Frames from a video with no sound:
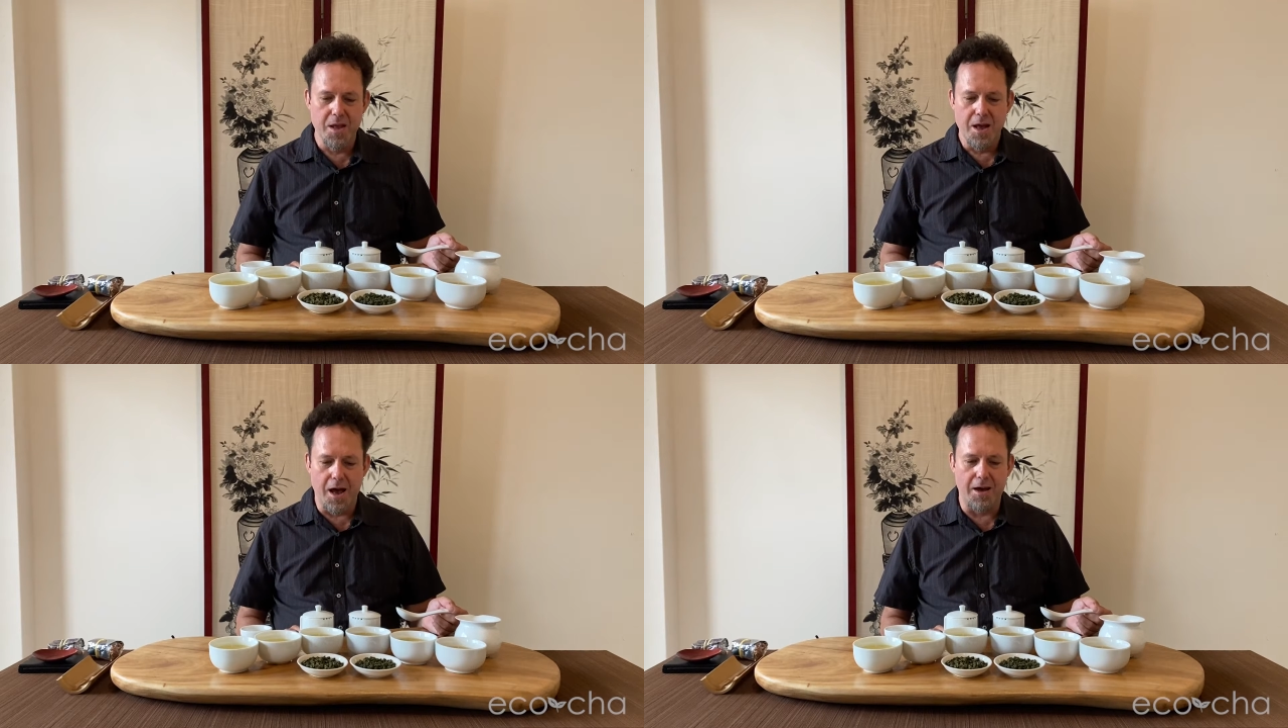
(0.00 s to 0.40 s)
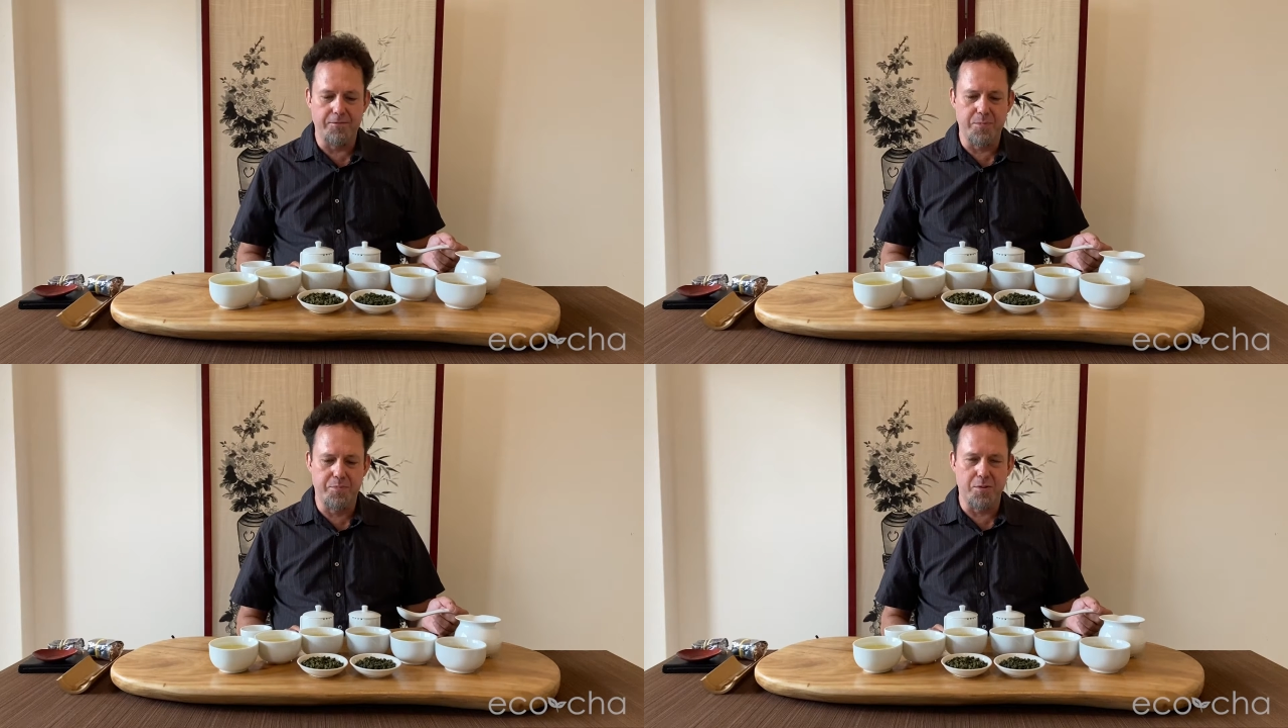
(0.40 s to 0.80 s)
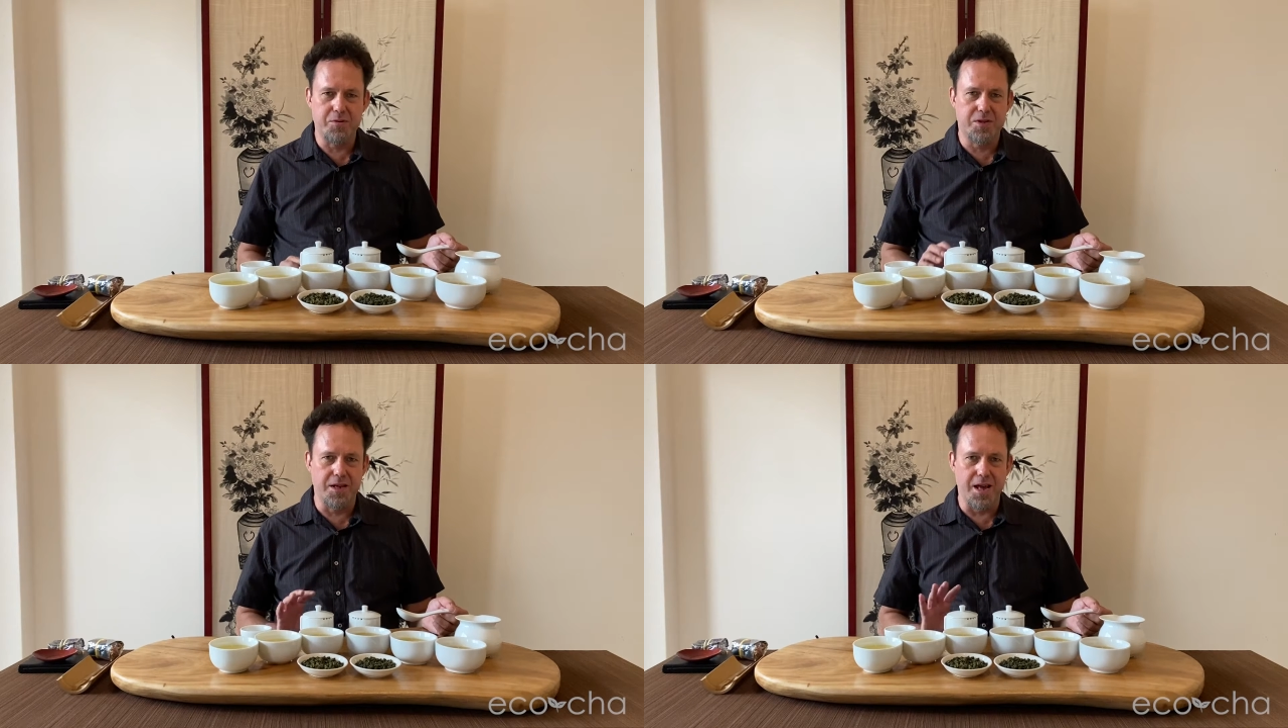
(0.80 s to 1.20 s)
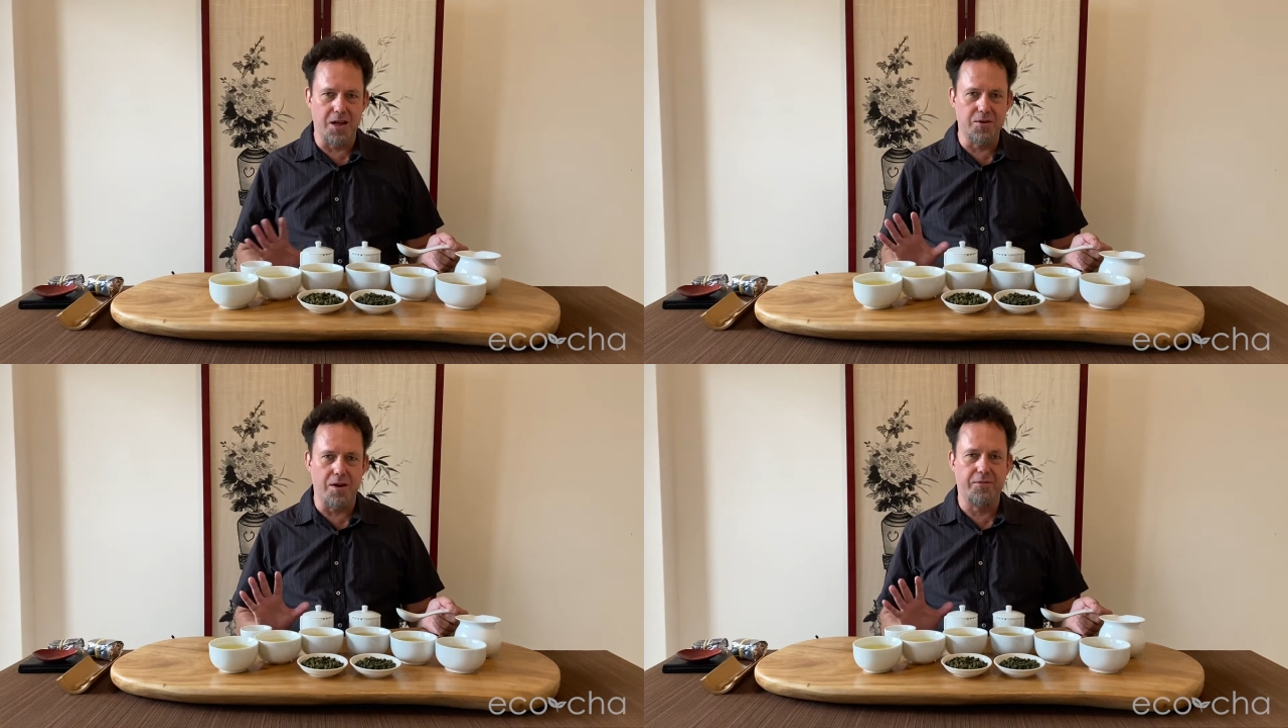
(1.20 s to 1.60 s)
I've purposely
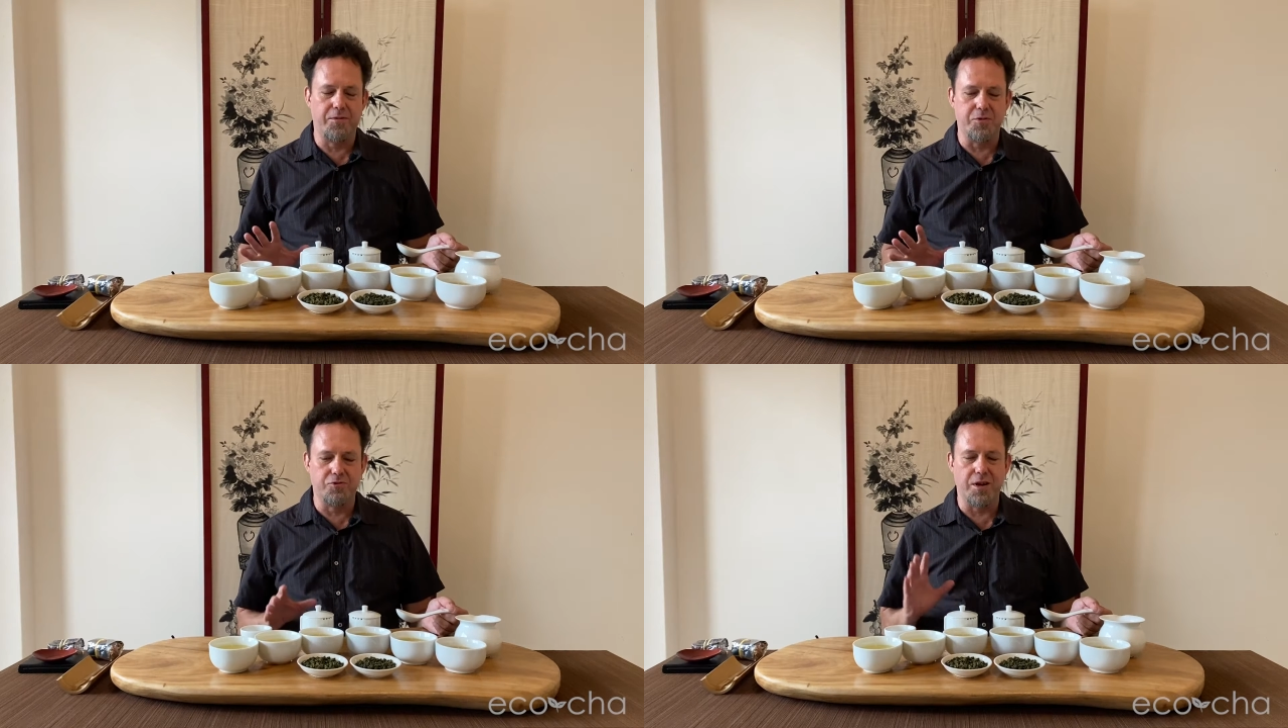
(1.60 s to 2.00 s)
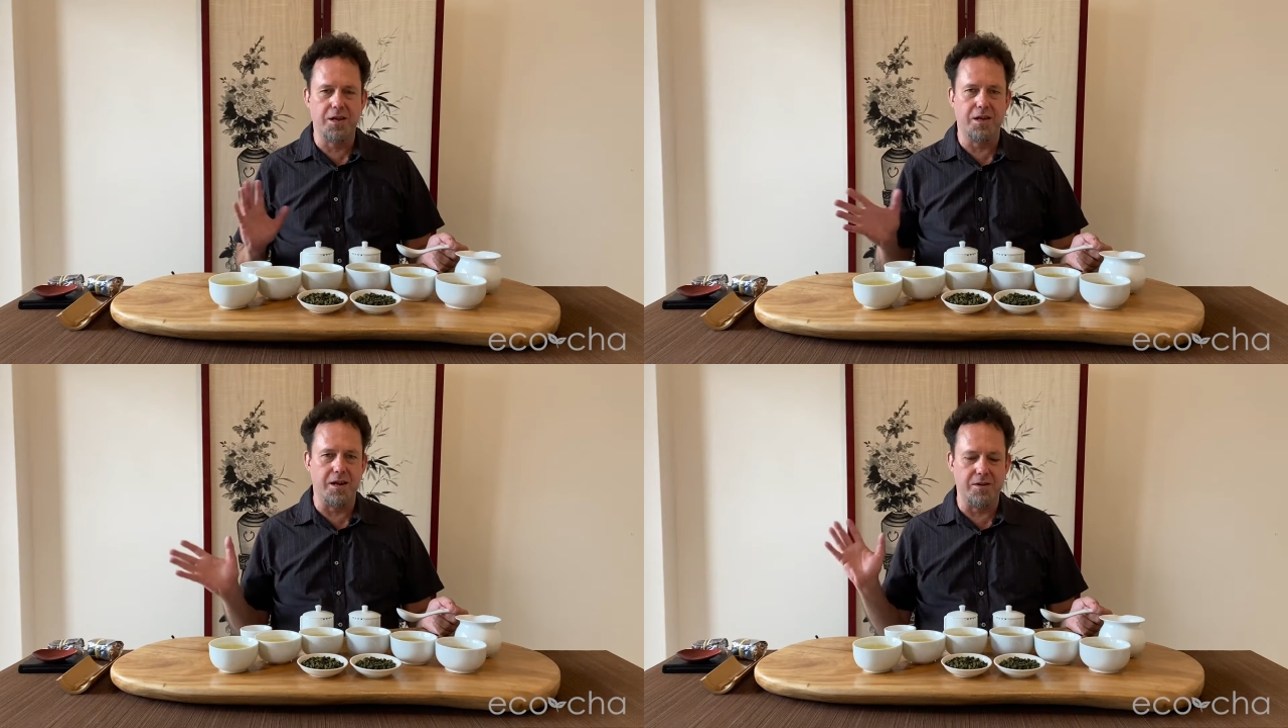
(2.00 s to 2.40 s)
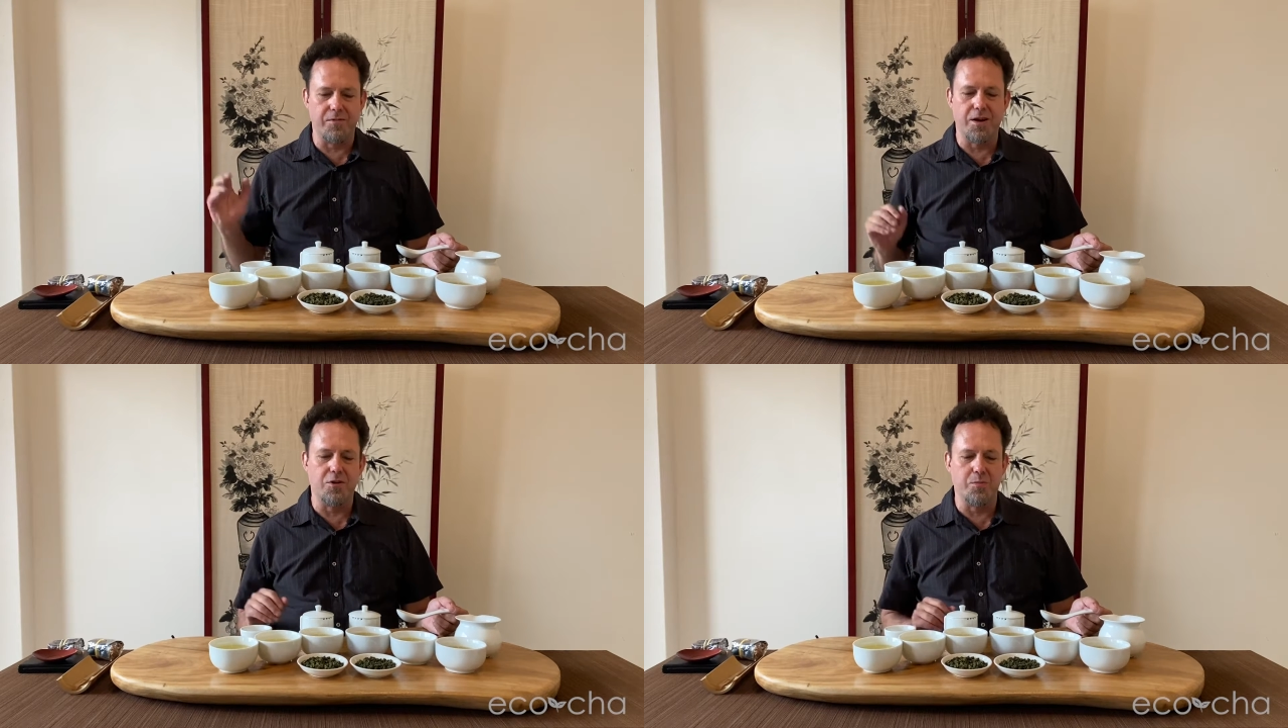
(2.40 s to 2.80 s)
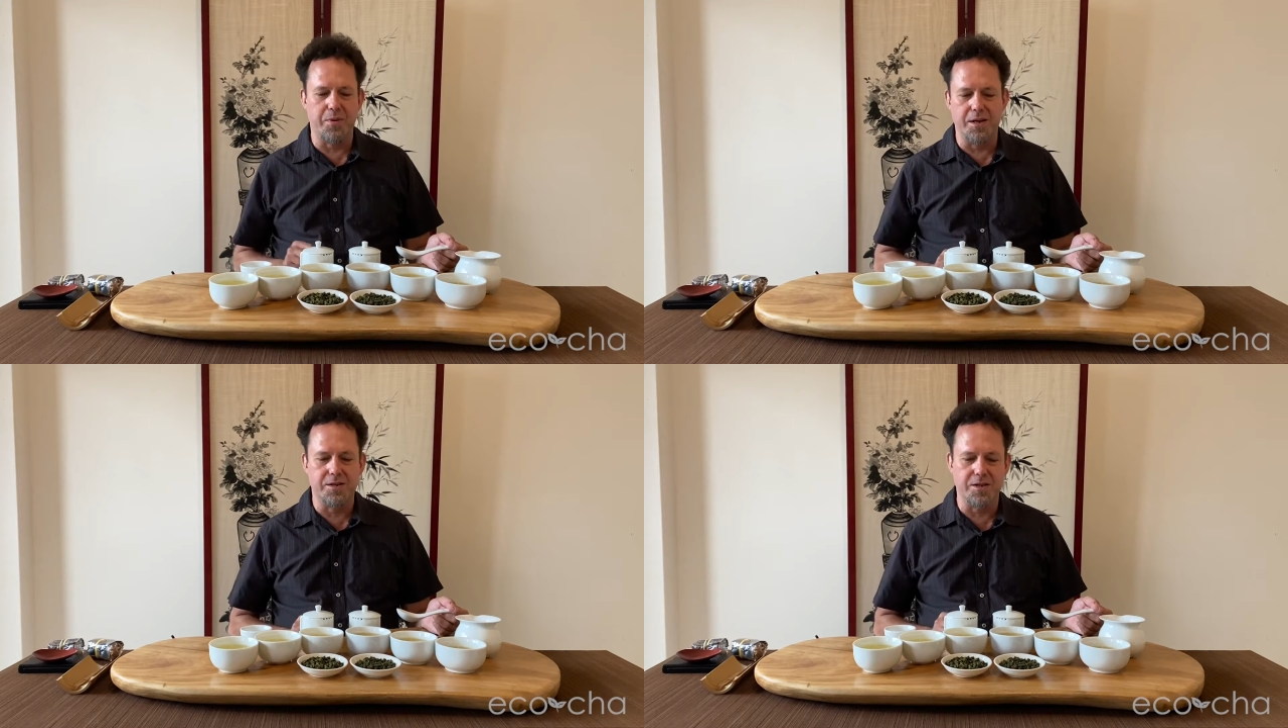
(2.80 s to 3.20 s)
held off from drinking it on a regular
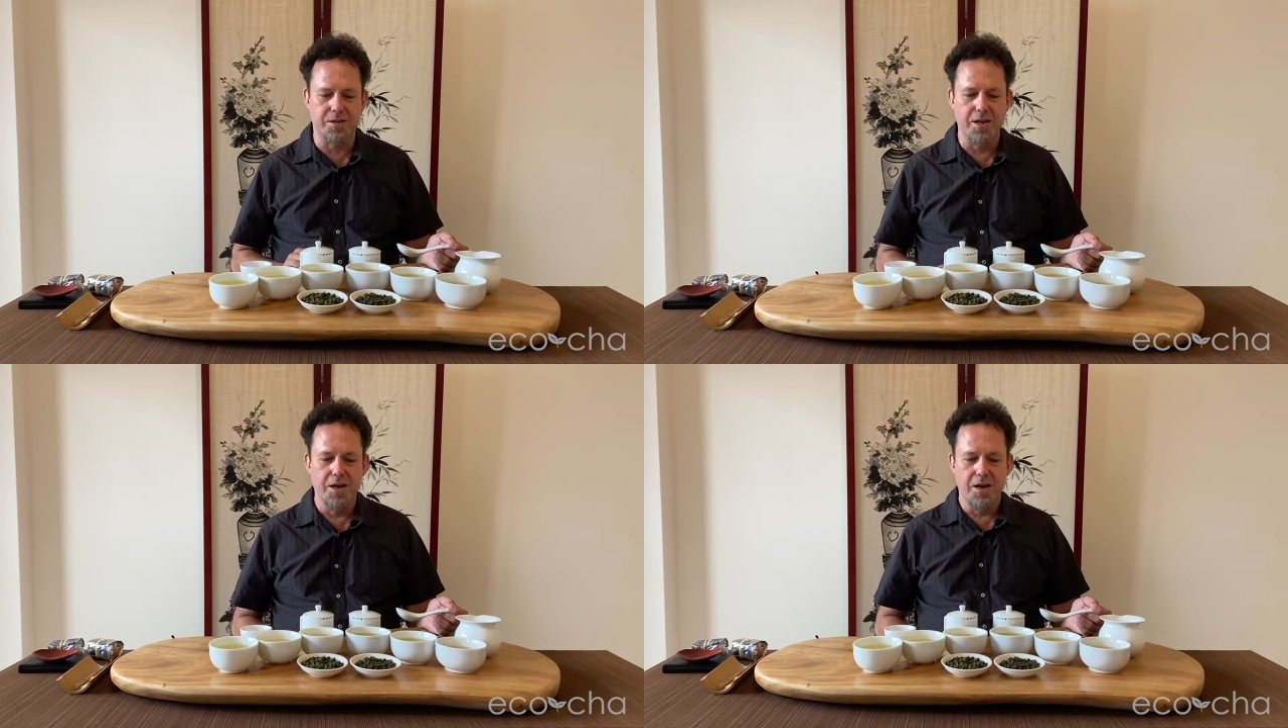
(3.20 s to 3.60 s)
basis